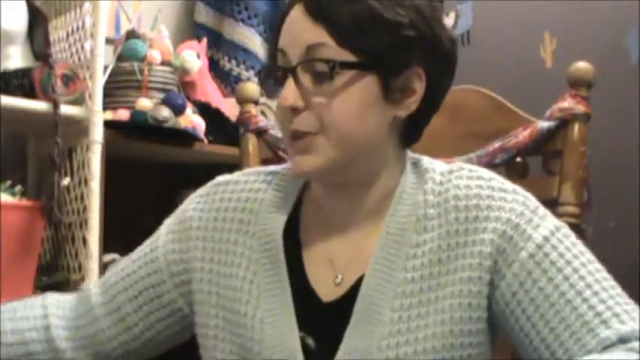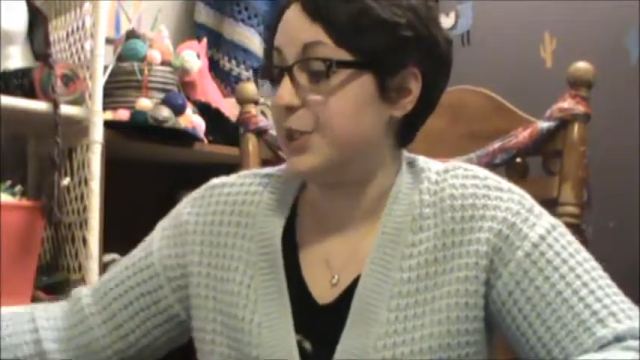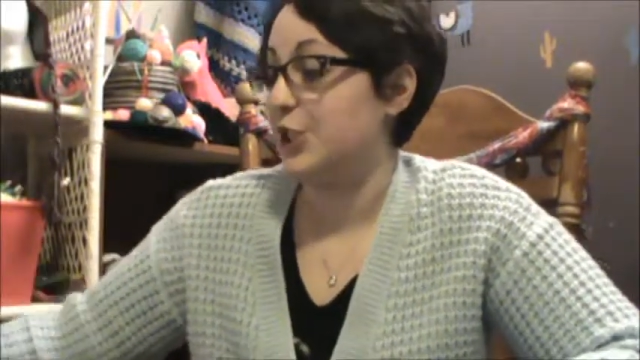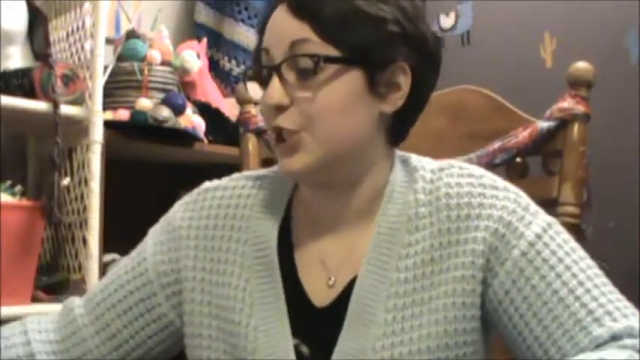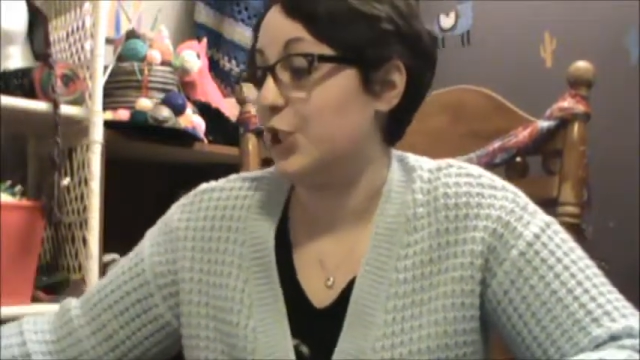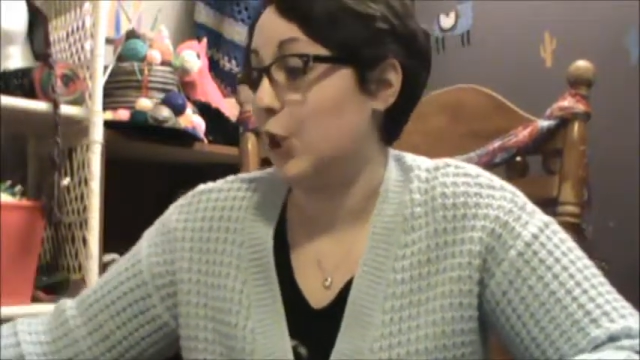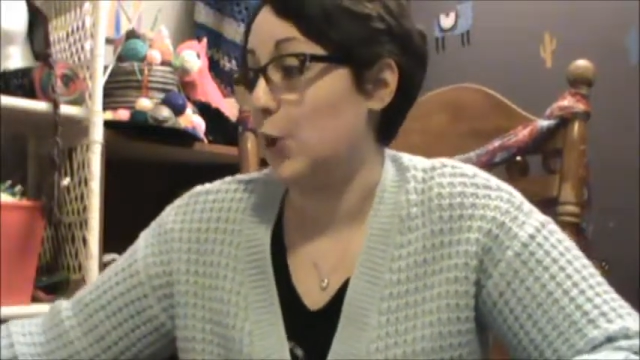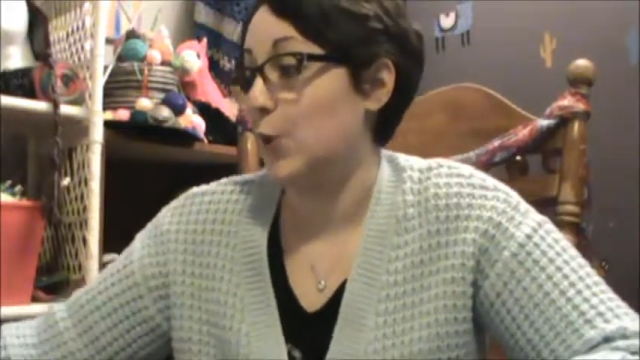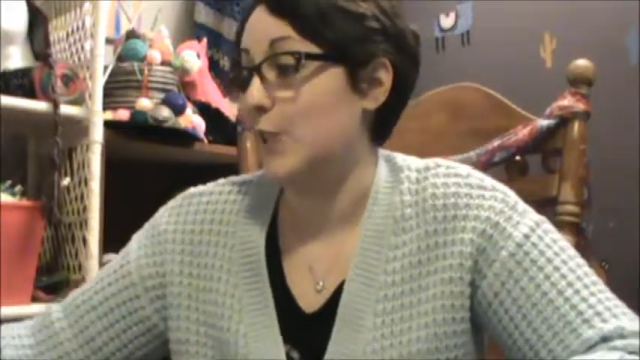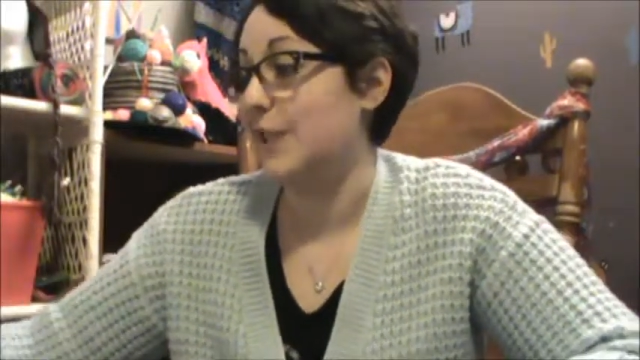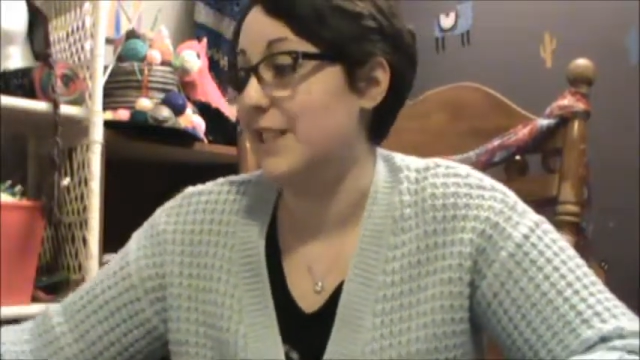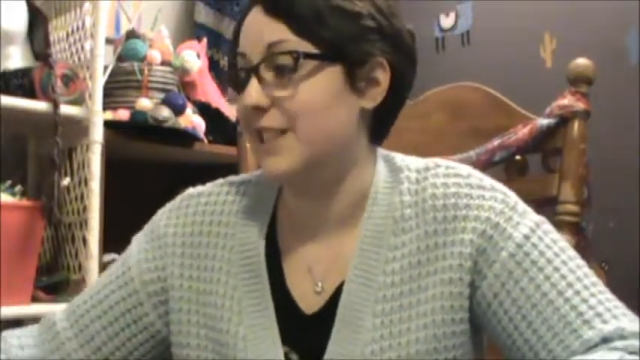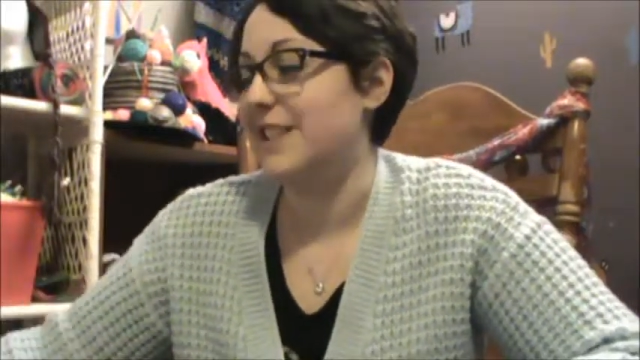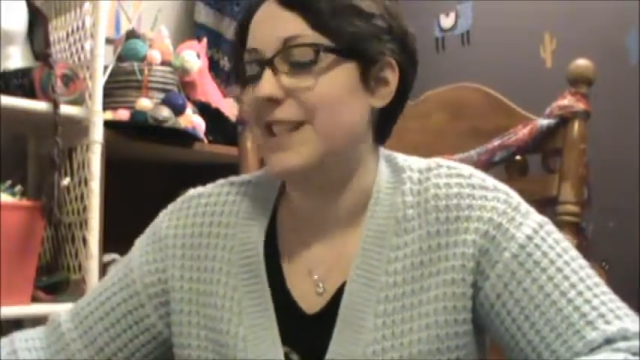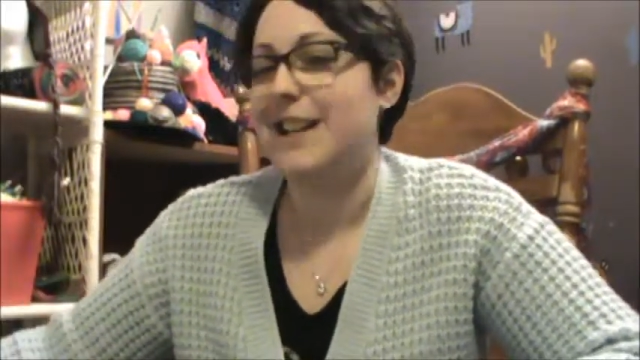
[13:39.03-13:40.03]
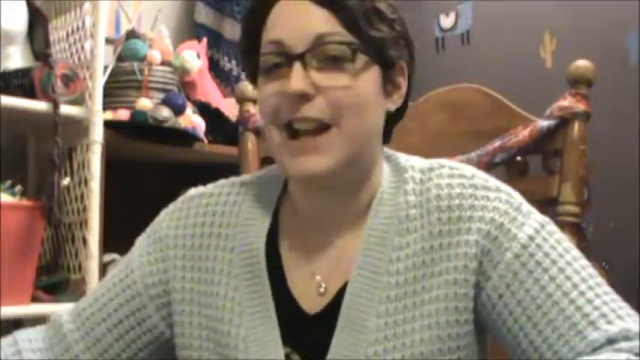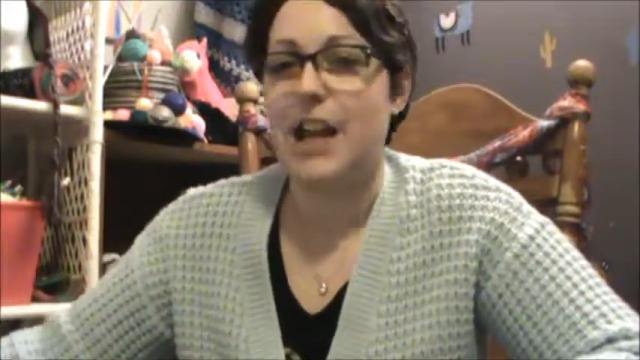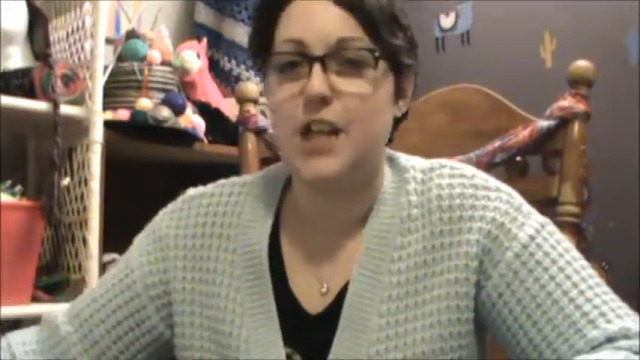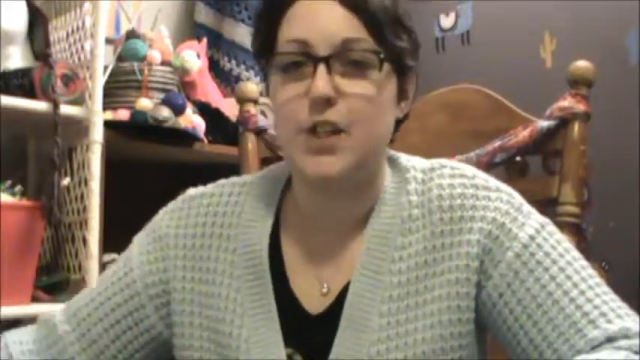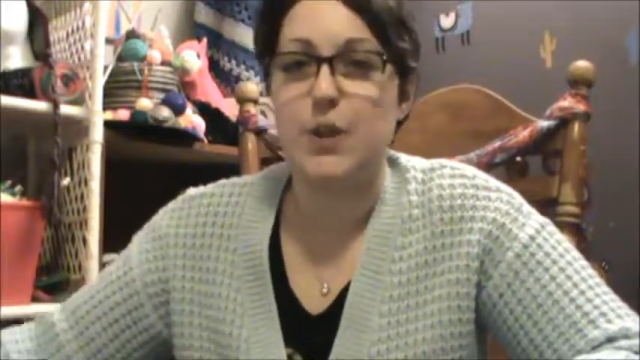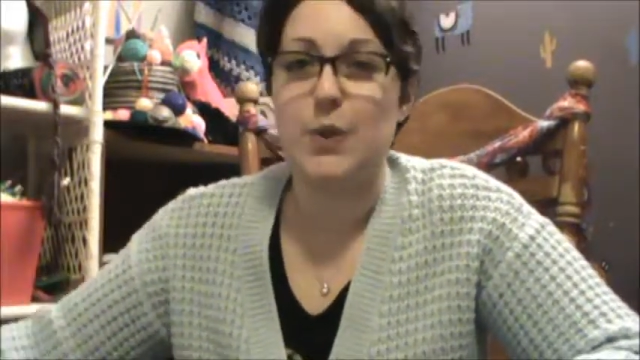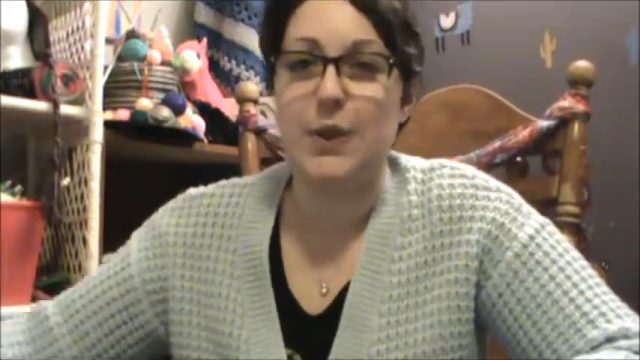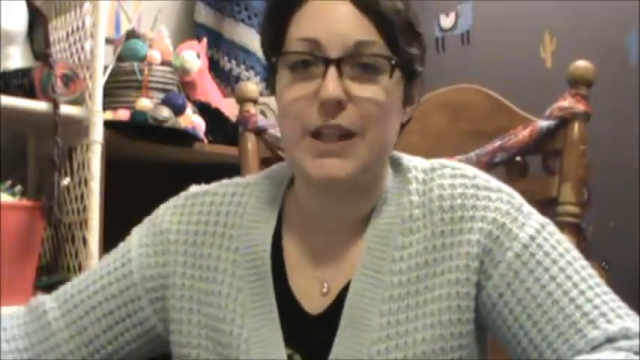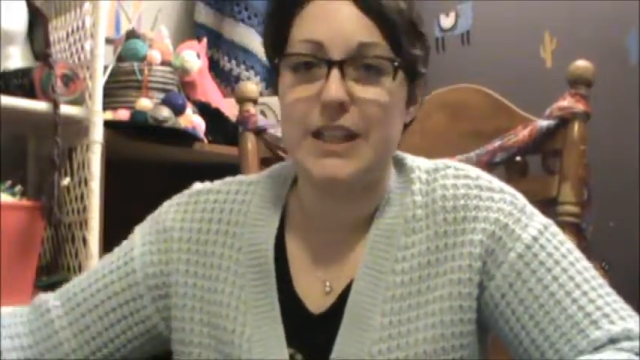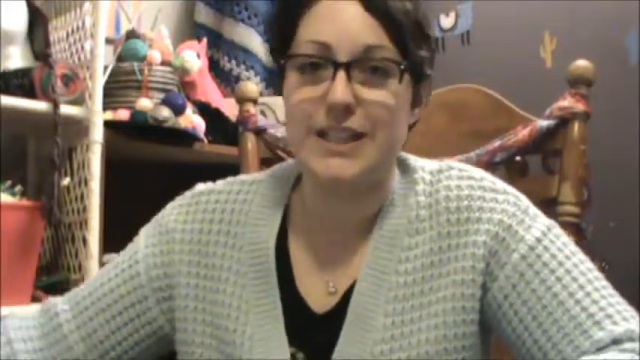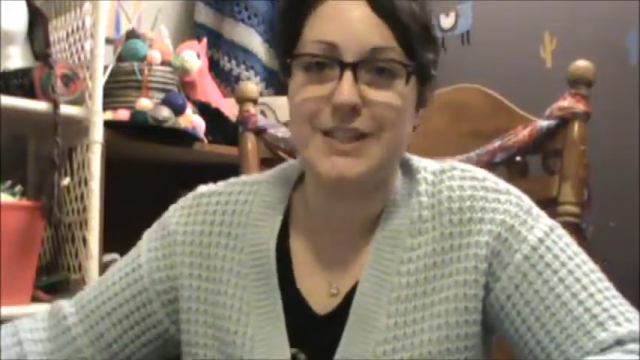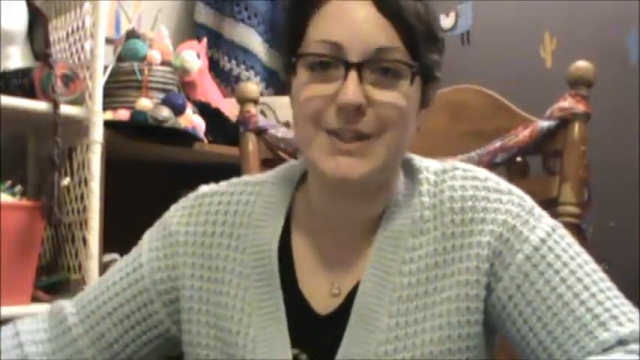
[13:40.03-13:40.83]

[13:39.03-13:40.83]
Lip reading: So, as you guys